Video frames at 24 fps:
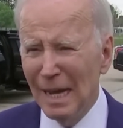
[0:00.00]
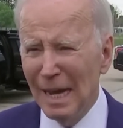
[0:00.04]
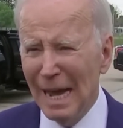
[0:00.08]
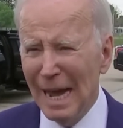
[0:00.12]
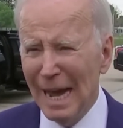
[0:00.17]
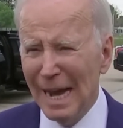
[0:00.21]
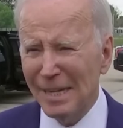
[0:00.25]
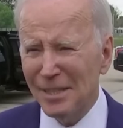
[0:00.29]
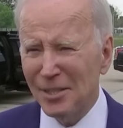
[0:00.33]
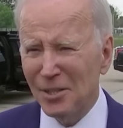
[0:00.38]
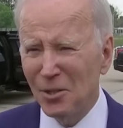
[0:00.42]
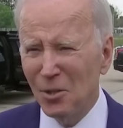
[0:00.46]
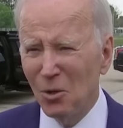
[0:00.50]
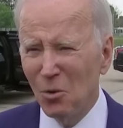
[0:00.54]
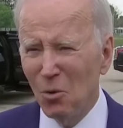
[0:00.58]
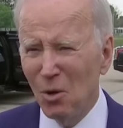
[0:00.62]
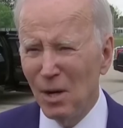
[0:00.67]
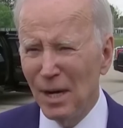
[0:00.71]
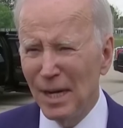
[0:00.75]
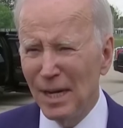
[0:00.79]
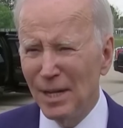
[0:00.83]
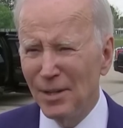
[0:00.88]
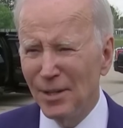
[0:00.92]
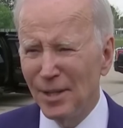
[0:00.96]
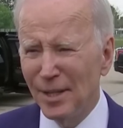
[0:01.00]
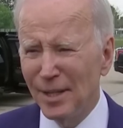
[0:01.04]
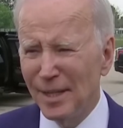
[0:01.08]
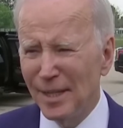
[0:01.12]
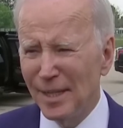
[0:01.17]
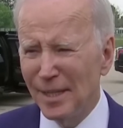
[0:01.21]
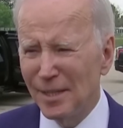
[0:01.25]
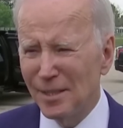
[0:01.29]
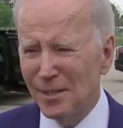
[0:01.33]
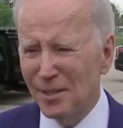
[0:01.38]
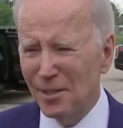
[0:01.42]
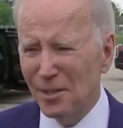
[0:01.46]
about the state
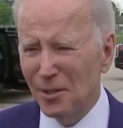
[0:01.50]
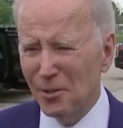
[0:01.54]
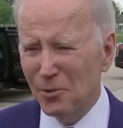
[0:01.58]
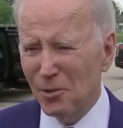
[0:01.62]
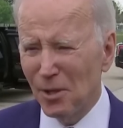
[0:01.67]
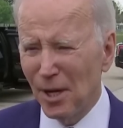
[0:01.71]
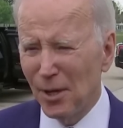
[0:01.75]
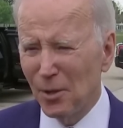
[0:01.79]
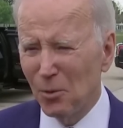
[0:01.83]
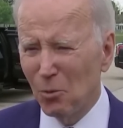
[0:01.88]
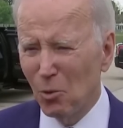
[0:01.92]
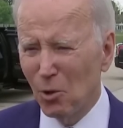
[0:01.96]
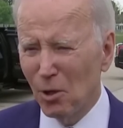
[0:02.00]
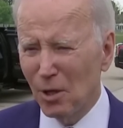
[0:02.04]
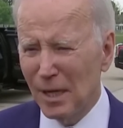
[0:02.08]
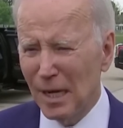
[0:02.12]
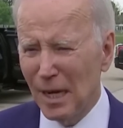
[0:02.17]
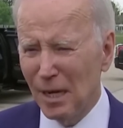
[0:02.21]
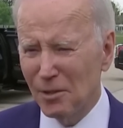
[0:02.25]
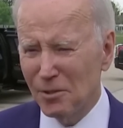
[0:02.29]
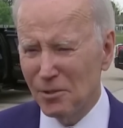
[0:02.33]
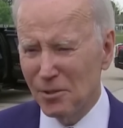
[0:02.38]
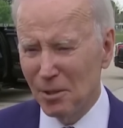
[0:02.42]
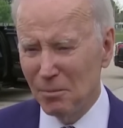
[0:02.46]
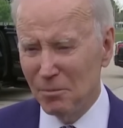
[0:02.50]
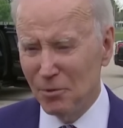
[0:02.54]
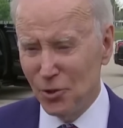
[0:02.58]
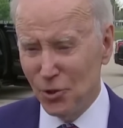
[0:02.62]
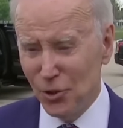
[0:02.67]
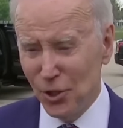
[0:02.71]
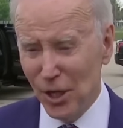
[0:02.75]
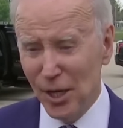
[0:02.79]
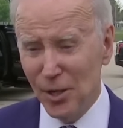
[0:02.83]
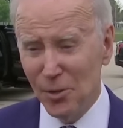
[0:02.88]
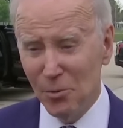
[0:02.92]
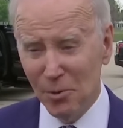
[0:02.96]
of Israel's
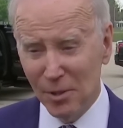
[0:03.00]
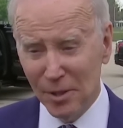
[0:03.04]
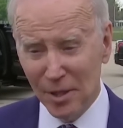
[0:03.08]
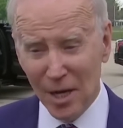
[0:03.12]
democracy,